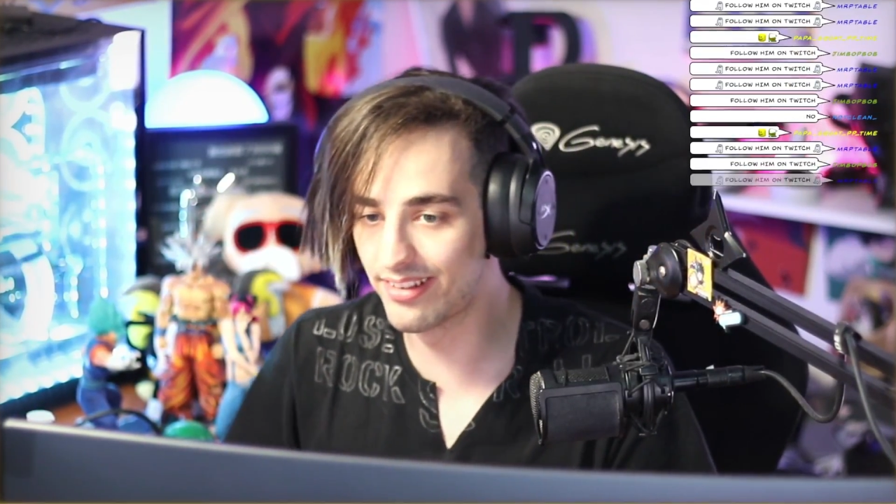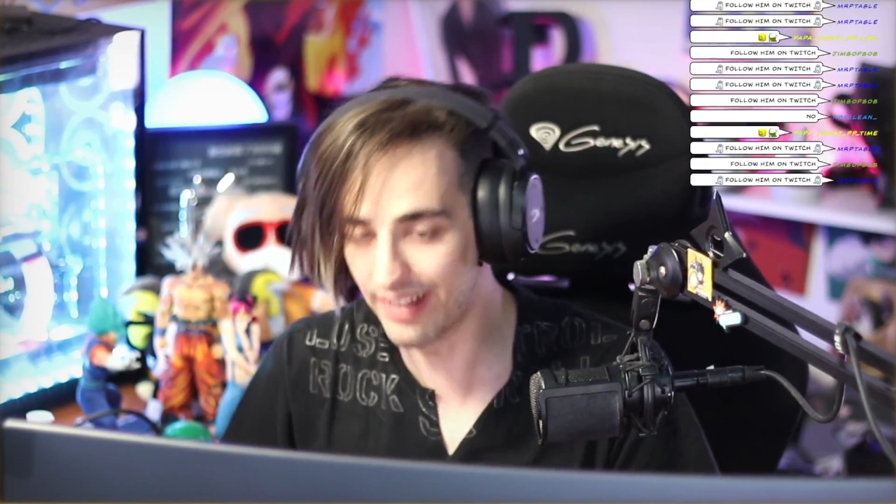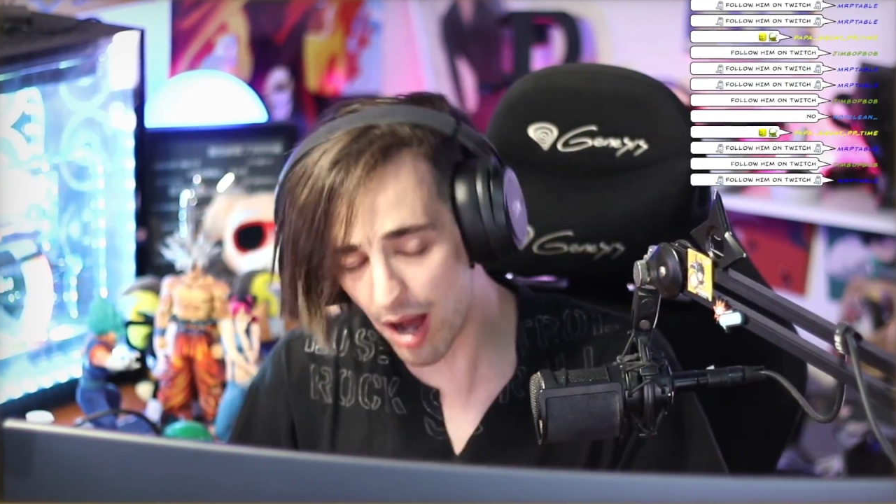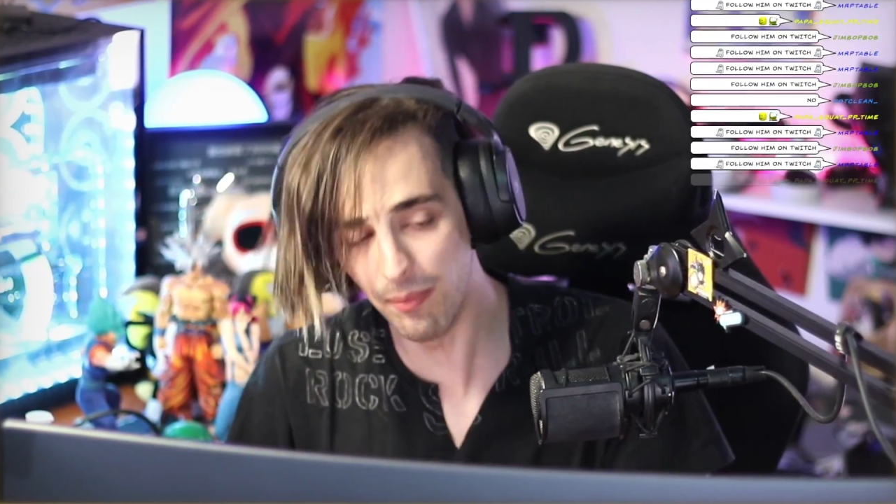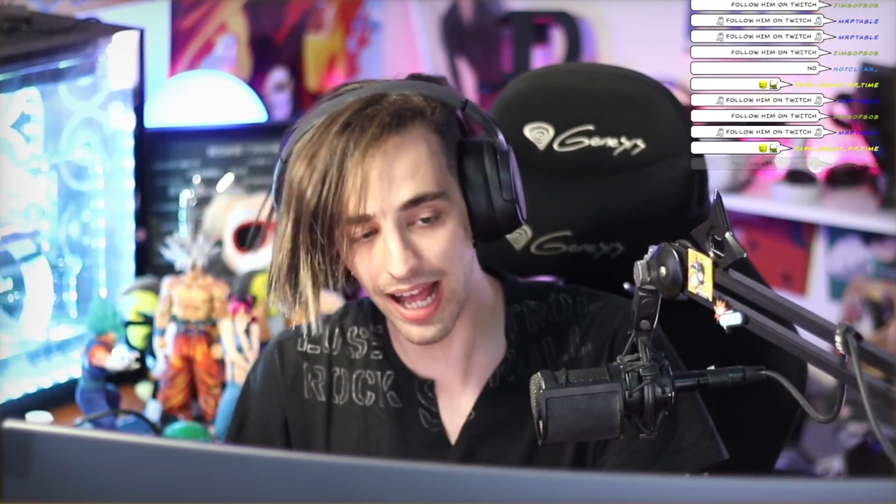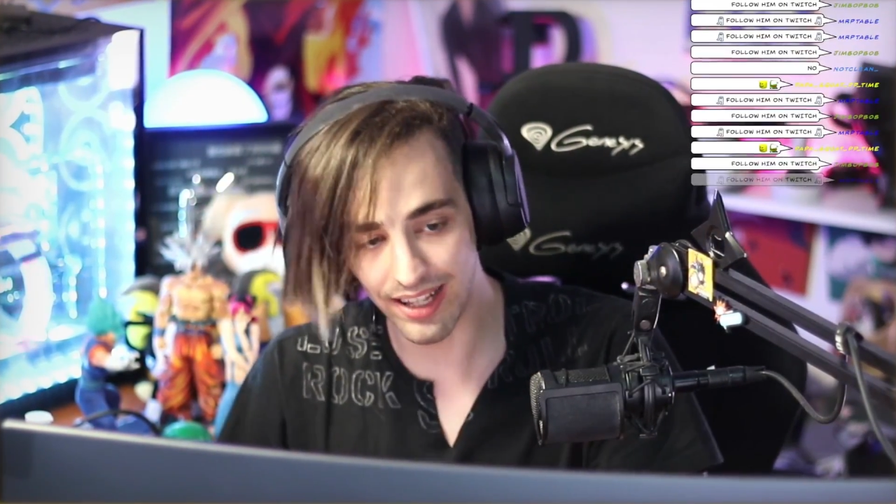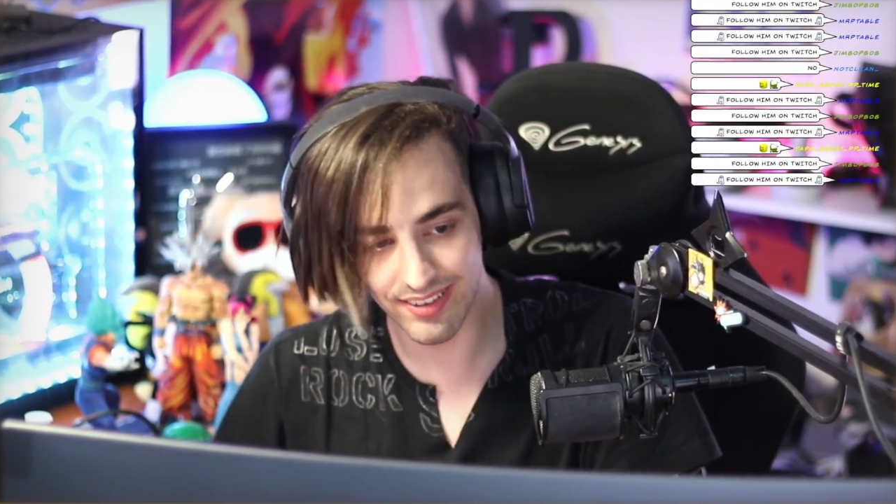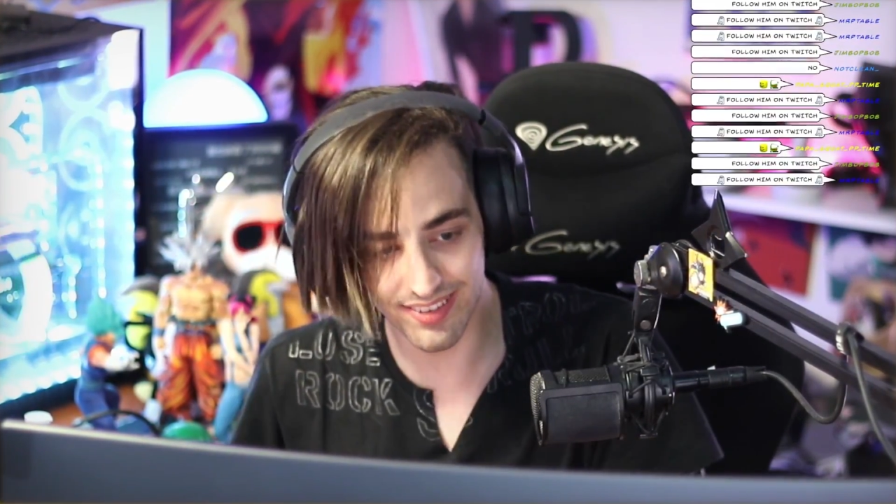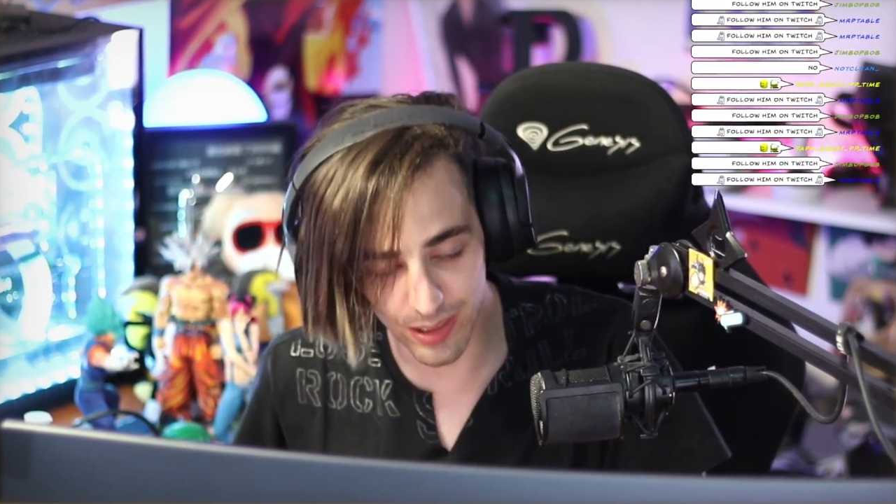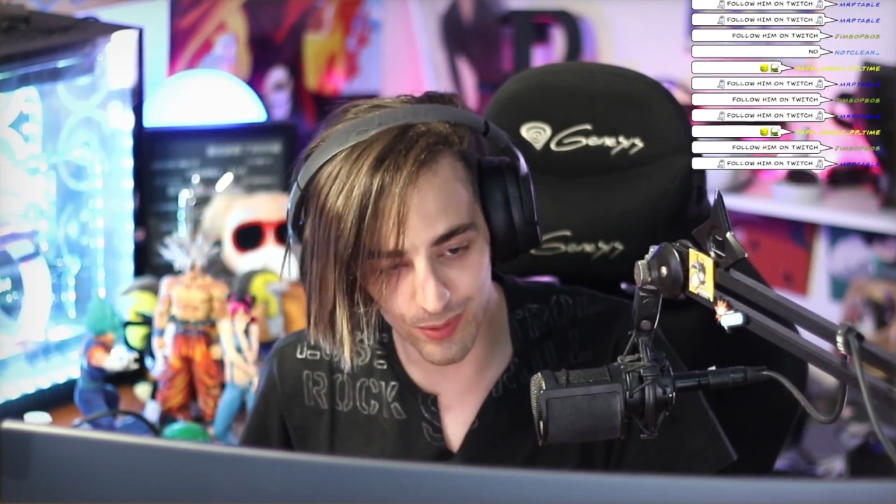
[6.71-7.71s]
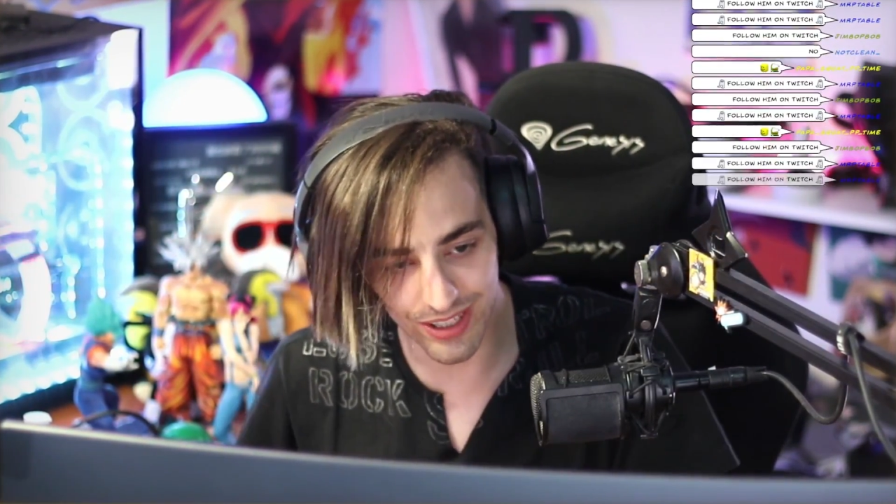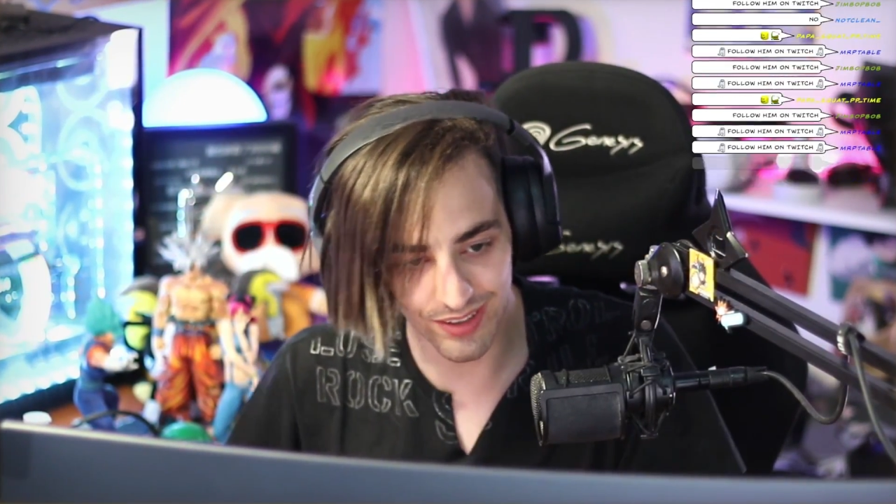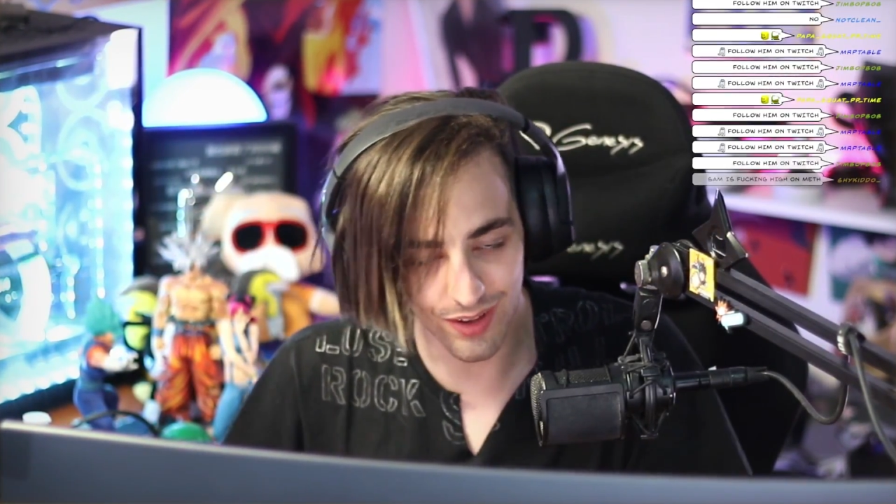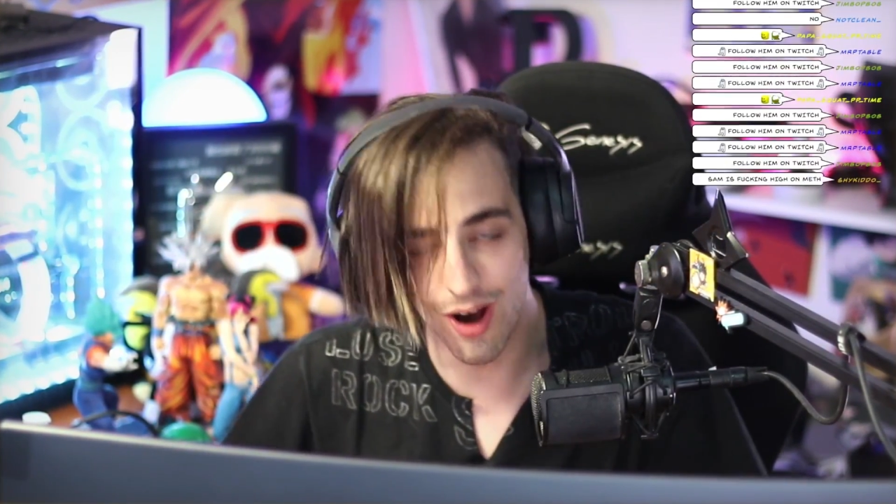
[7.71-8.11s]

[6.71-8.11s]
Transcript: dumbass series